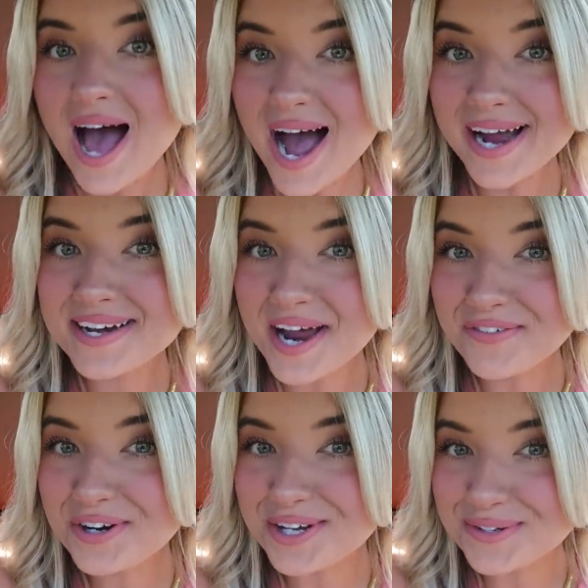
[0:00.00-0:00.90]
I
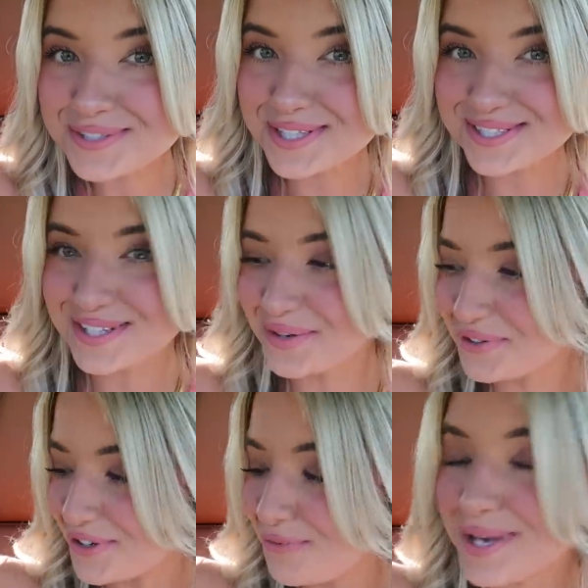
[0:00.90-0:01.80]
never use this
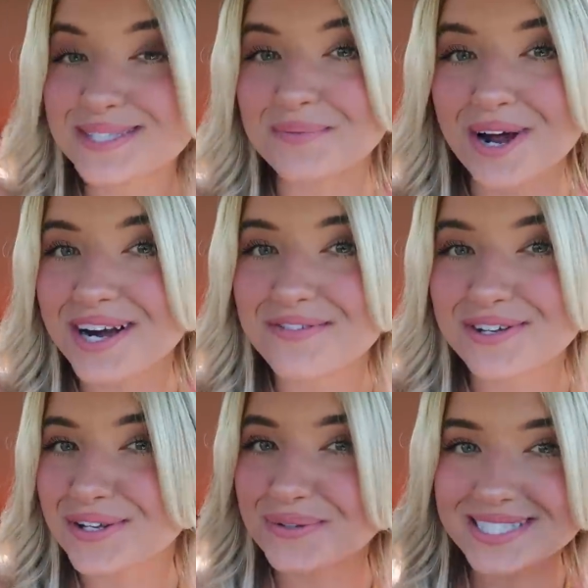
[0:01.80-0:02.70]
sunroof because I'm not
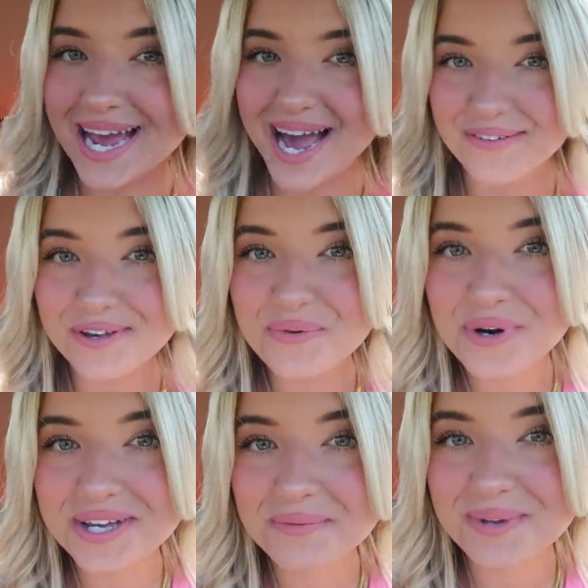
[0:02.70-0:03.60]
even used to having
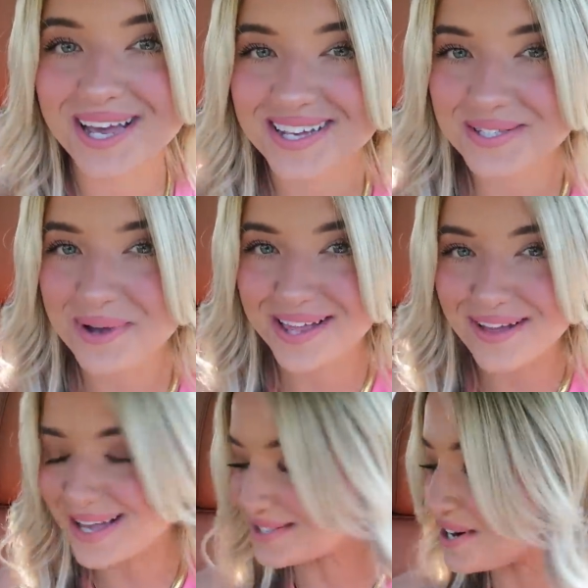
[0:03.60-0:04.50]
one because my
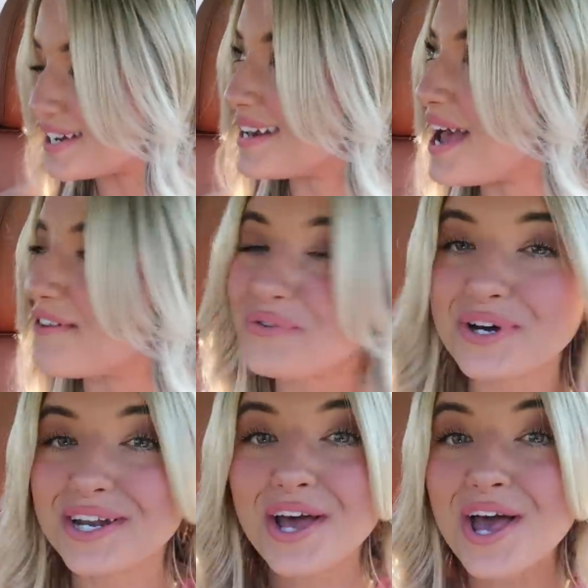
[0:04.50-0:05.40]
last car didn't have
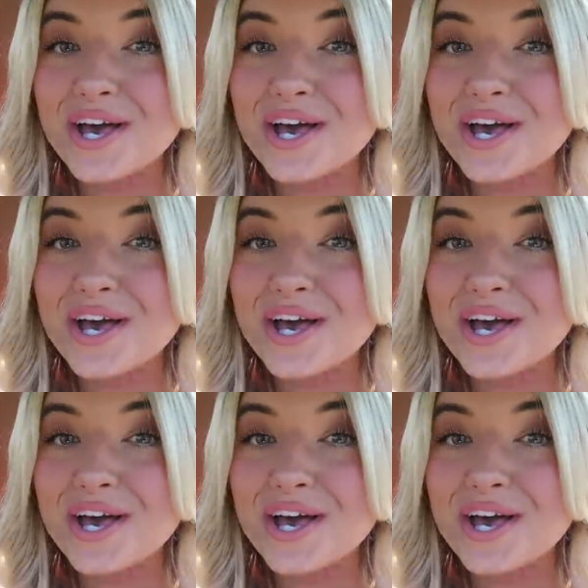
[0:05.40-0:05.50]
one,